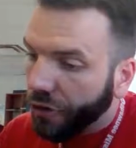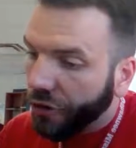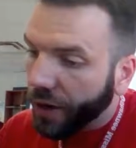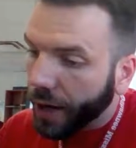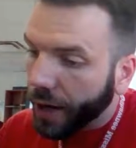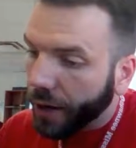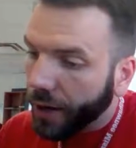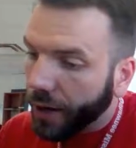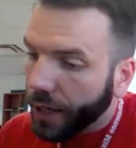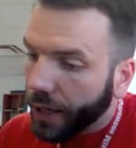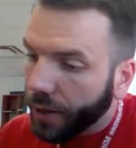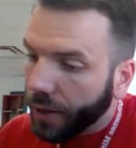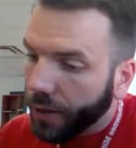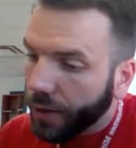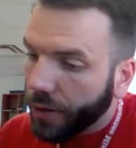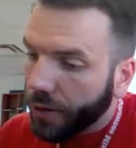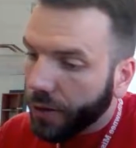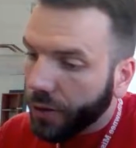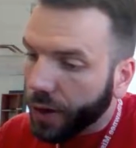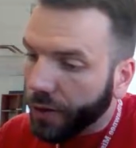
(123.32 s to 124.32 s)
Sharing,
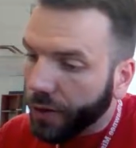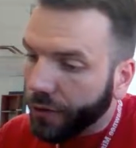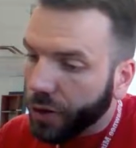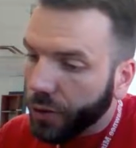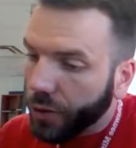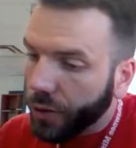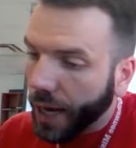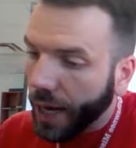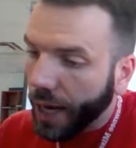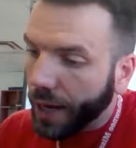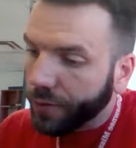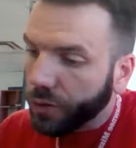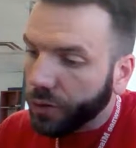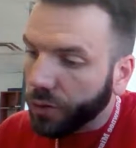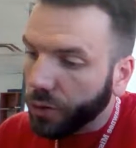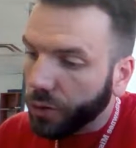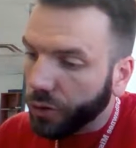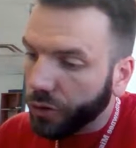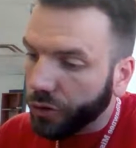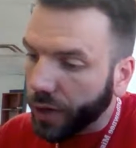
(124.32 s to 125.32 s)
if you have
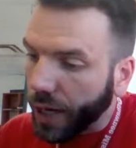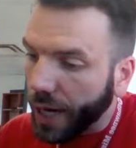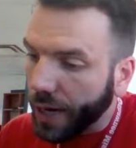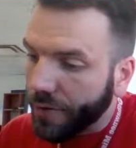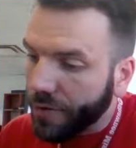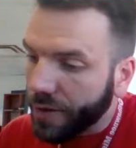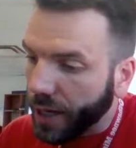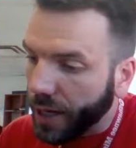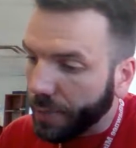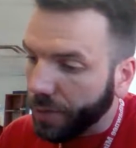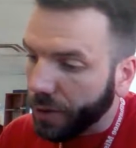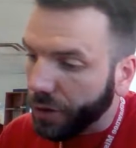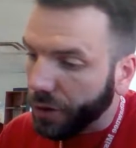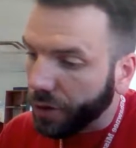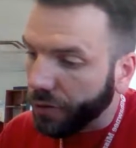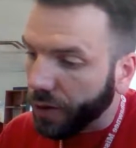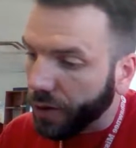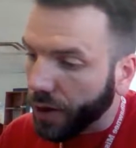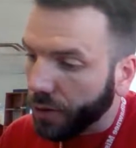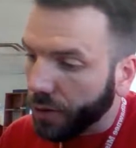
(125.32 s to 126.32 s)
Google Drive set up on
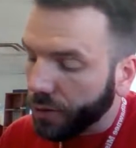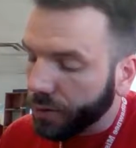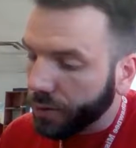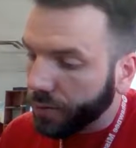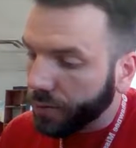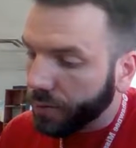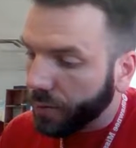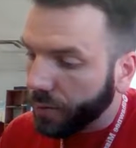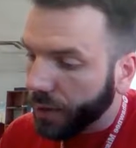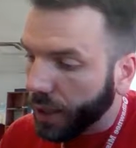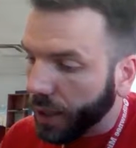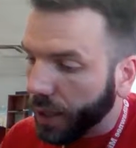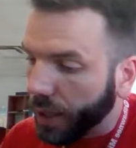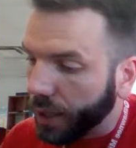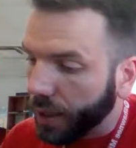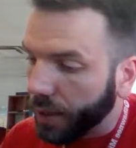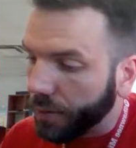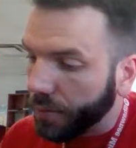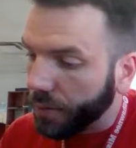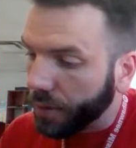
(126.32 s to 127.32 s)
your phone,
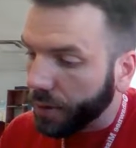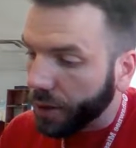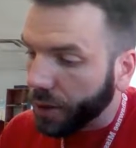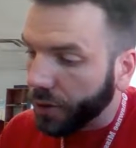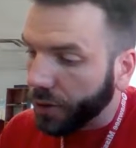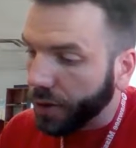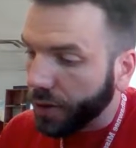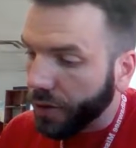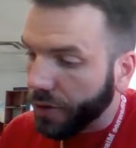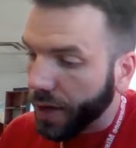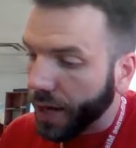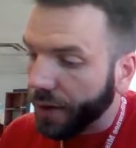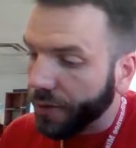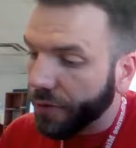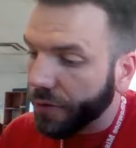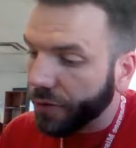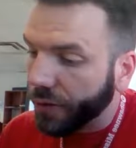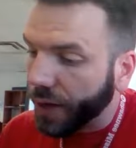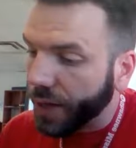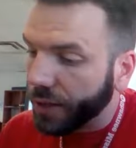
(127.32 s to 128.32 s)
you can
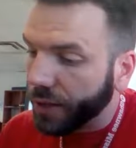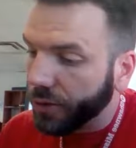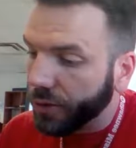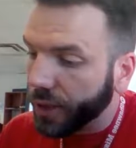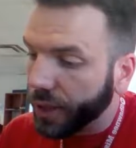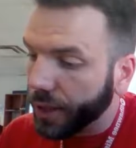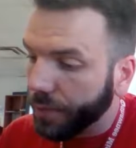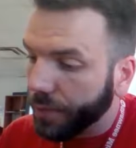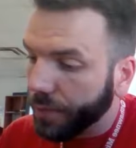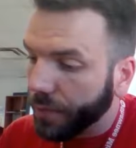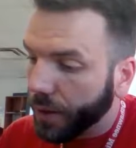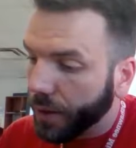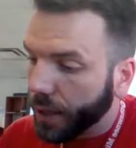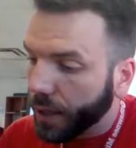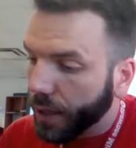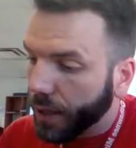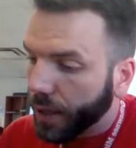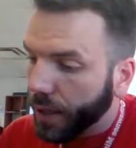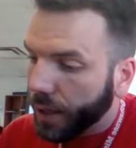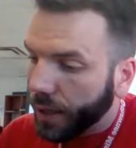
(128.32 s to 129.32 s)
save straight to it.
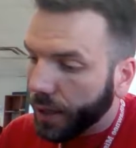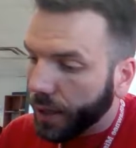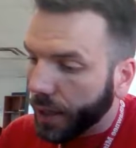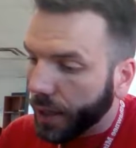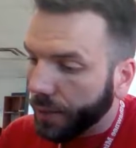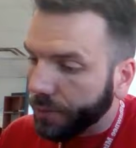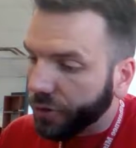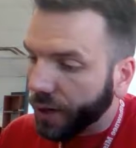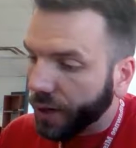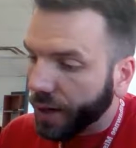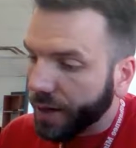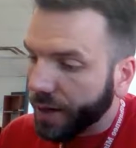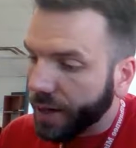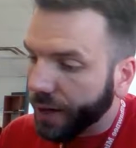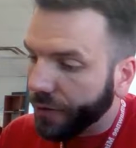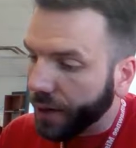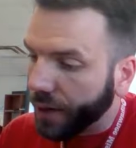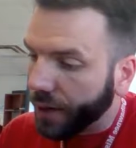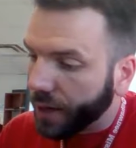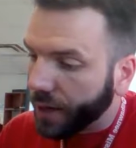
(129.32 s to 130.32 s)
I'm trying
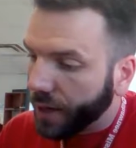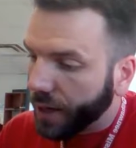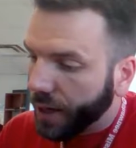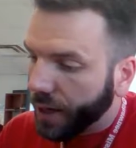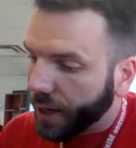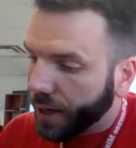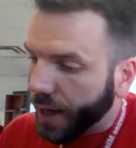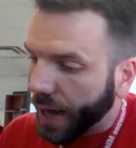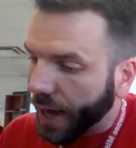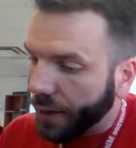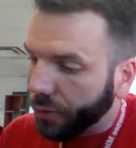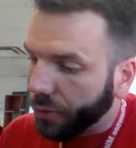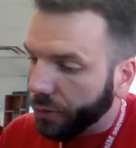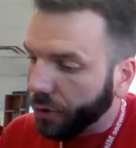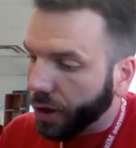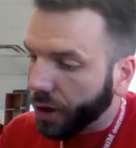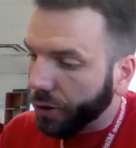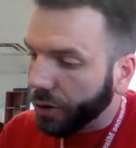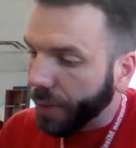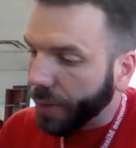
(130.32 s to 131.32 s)
to see if it
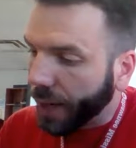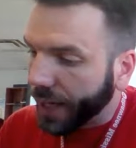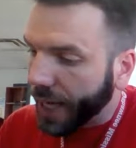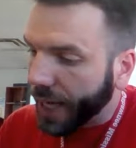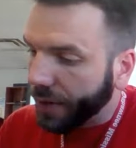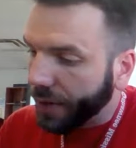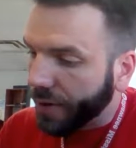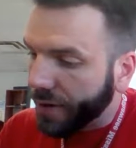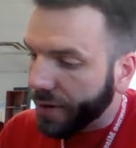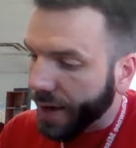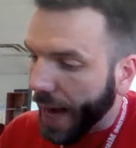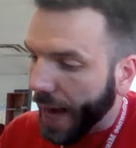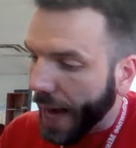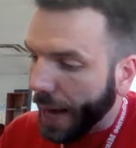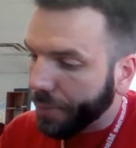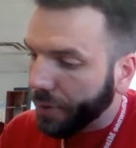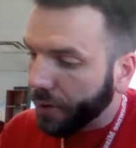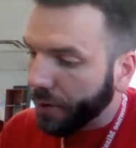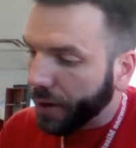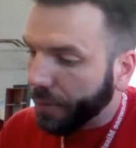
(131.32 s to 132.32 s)
will go to my Canvas
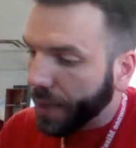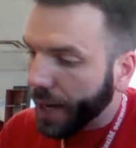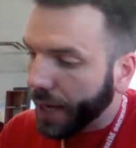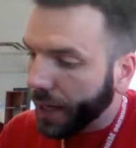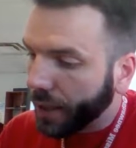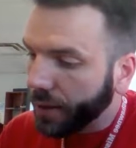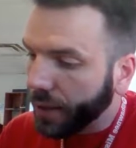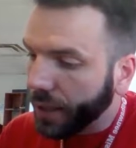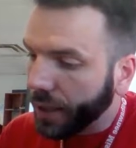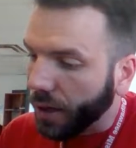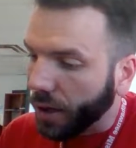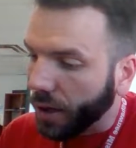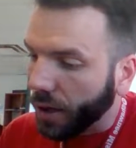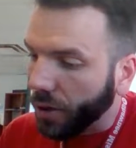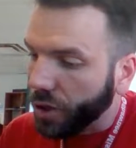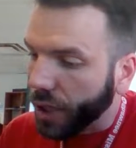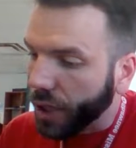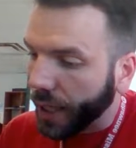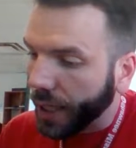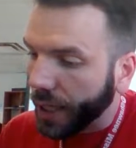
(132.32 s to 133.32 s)
app automatically.
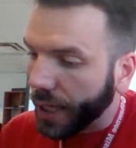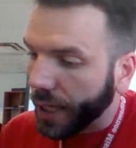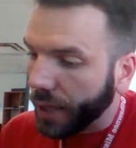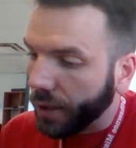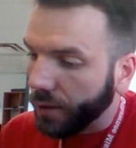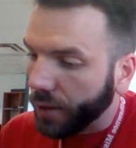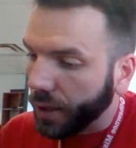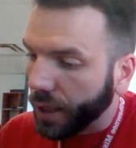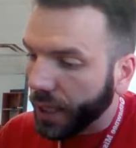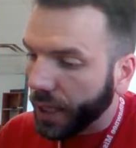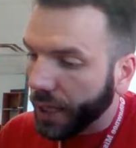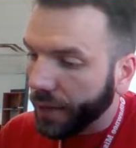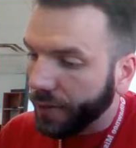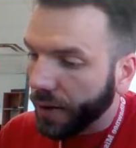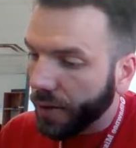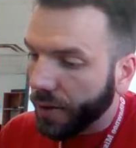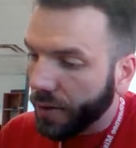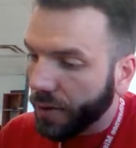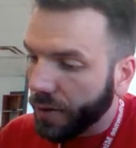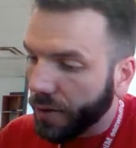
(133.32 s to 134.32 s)
Oh, check it out,
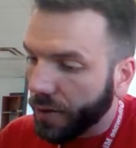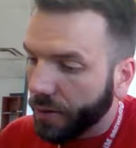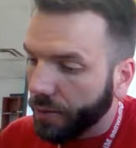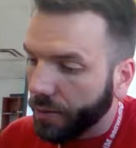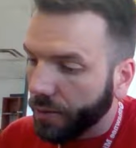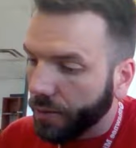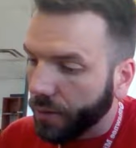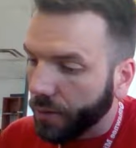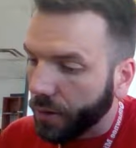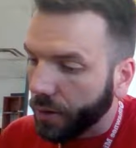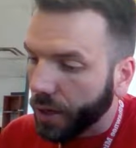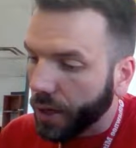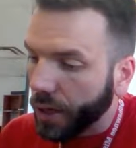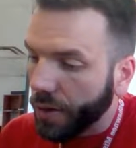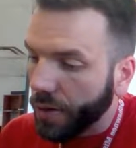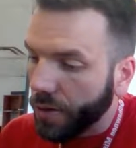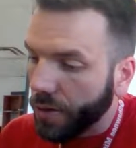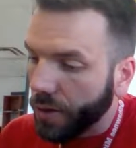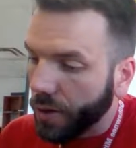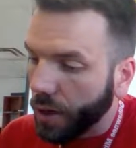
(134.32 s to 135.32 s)
Canvas. All
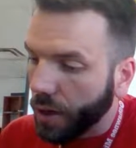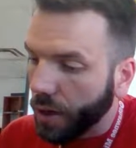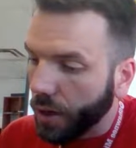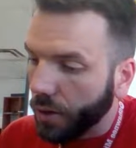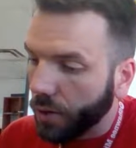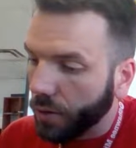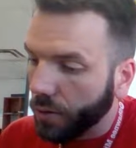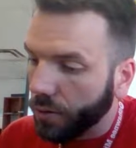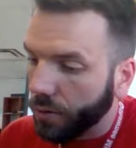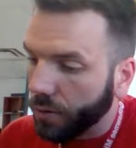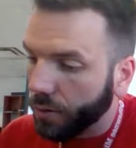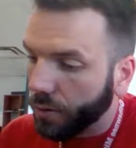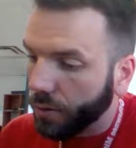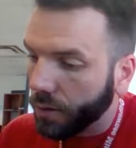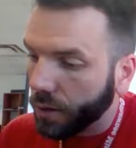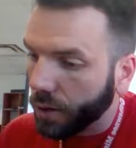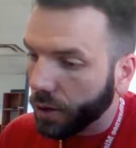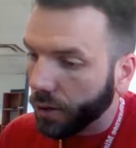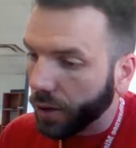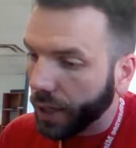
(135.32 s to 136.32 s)
right, so
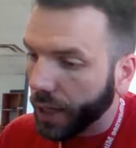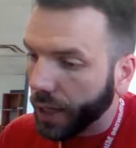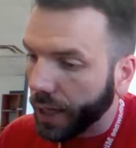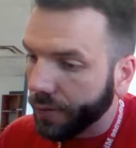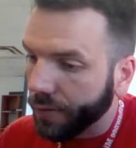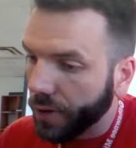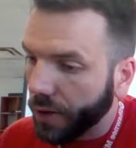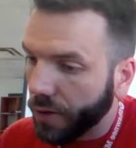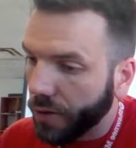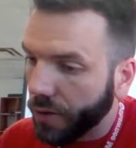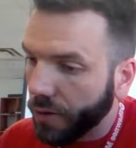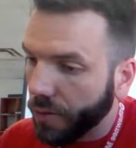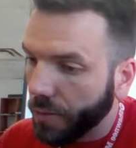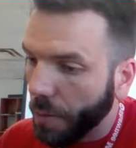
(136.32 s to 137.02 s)
go to Canvas.